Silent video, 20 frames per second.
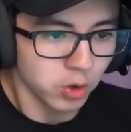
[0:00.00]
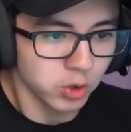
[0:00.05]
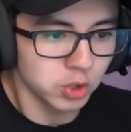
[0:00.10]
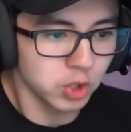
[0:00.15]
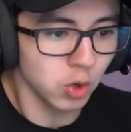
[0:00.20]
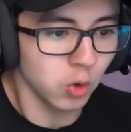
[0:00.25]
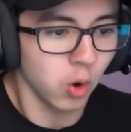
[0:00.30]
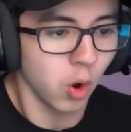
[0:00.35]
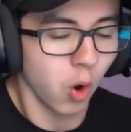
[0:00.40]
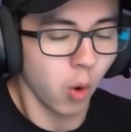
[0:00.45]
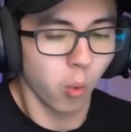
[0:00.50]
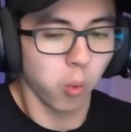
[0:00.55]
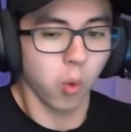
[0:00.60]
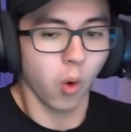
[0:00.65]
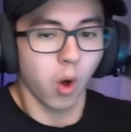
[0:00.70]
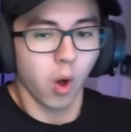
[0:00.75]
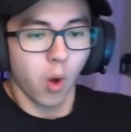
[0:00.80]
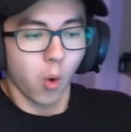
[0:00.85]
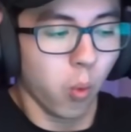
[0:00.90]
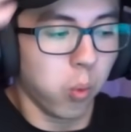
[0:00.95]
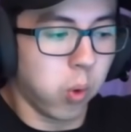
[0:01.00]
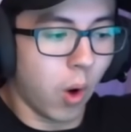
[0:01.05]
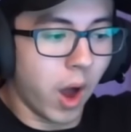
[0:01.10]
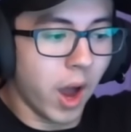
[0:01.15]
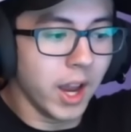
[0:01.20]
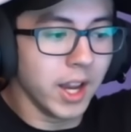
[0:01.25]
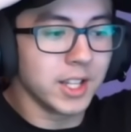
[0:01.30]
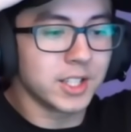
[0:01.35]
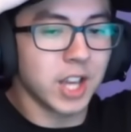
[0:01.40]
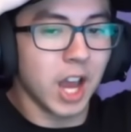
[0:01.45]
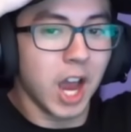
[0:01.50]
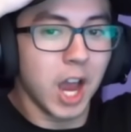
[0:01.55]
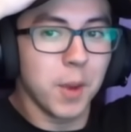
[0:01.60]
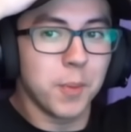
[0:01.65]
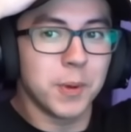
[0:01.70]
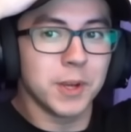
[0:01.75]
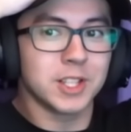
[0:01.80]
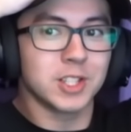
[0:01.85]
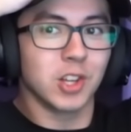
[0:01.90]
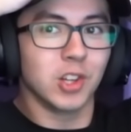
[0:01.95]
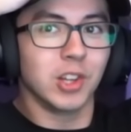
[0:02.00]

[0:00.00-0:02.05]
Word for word: Dude, wh why is Hypixel